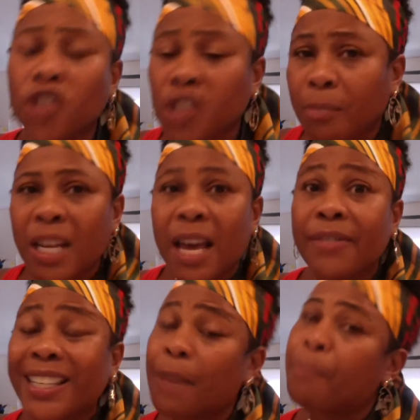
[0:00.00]

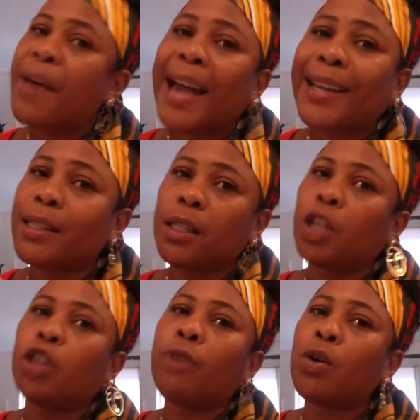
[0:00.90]
never get back into
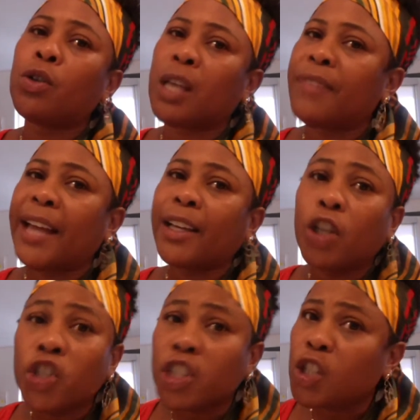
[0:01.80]
the throes of that
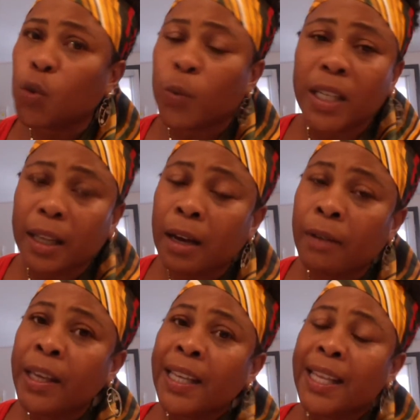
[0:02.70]
gushy, sweet love
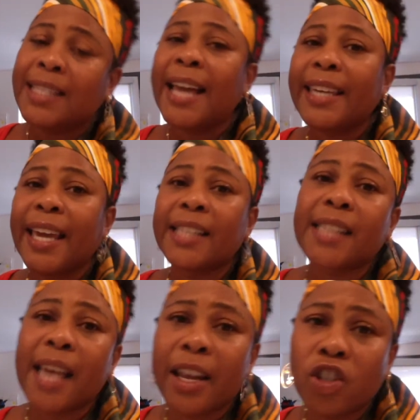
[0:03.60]
that
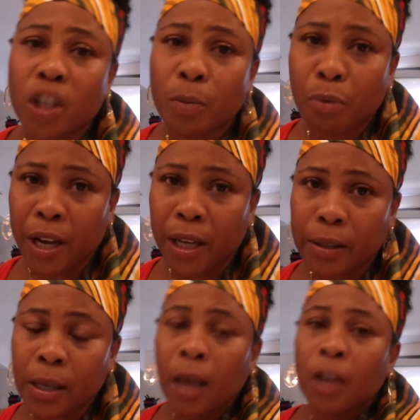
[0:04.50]
Cancer energy
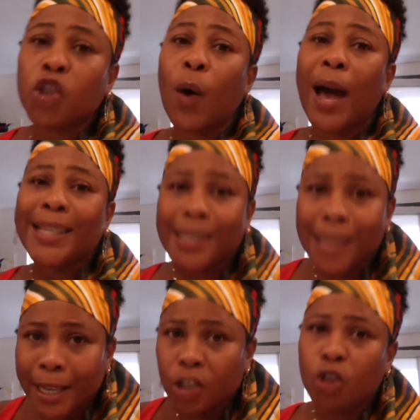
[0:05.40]
brings. So I
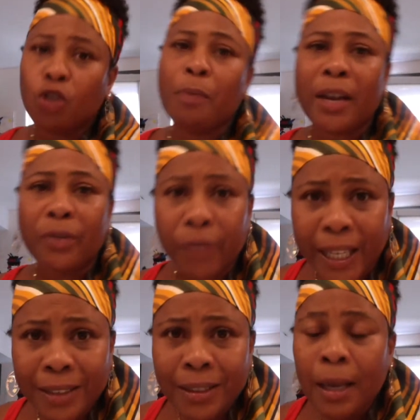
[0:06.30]
say to you, my
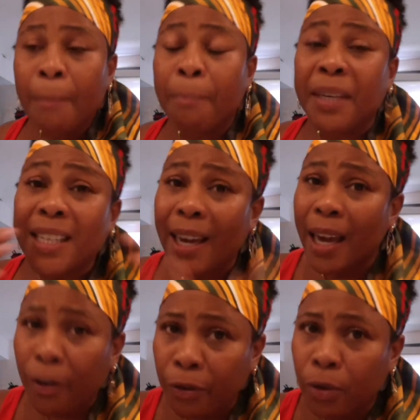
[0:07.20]
friend, be
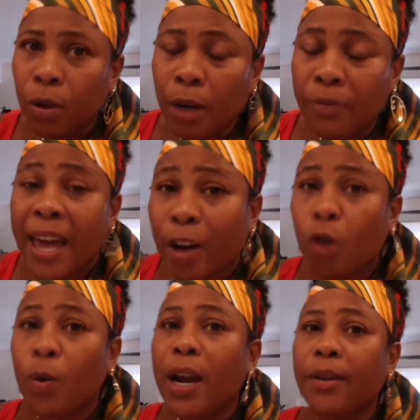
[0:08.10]
careful of that
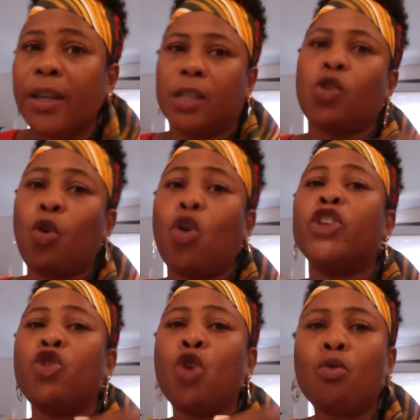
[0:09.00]
Aquarius
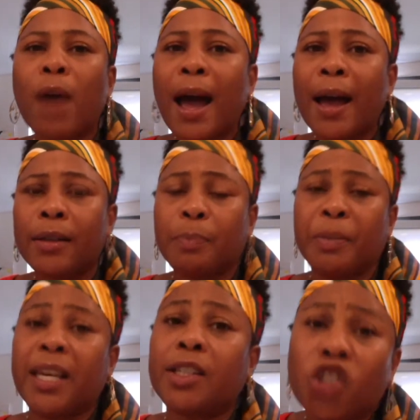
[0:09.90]
on your rise,
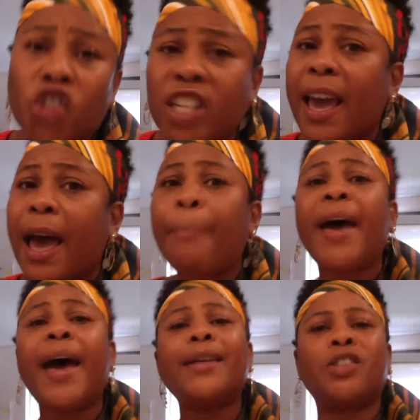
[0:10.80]
because she
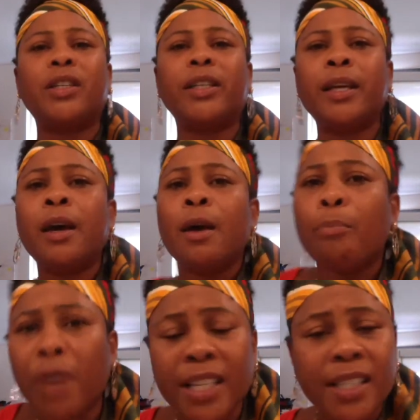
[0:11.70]
haphazardly
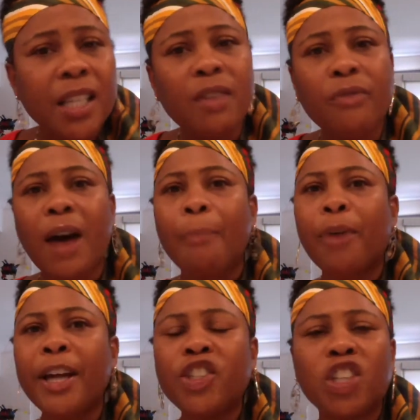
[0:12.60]
brings in the
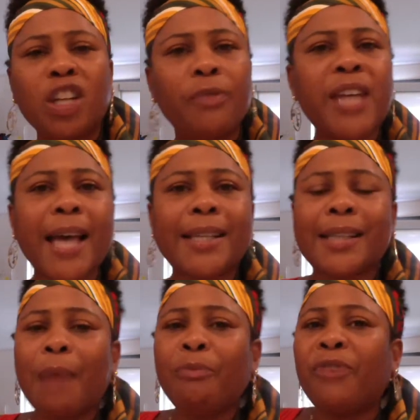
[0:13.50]
vibration of, yes,
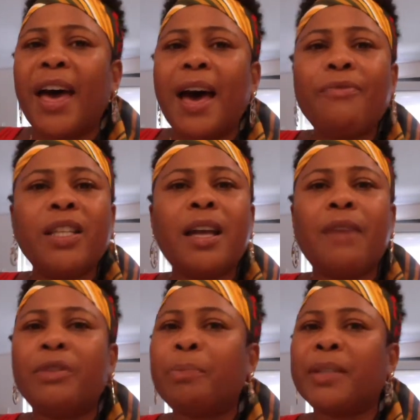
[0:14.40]
I'm forever
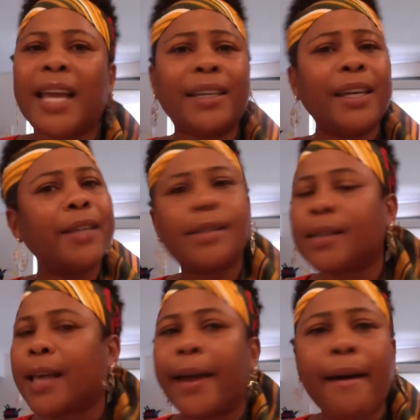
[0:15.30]
loving, but that
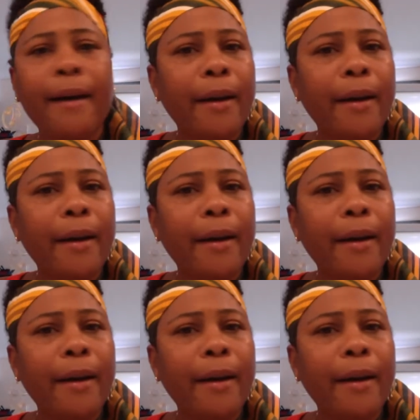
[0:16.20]
Cancer's like,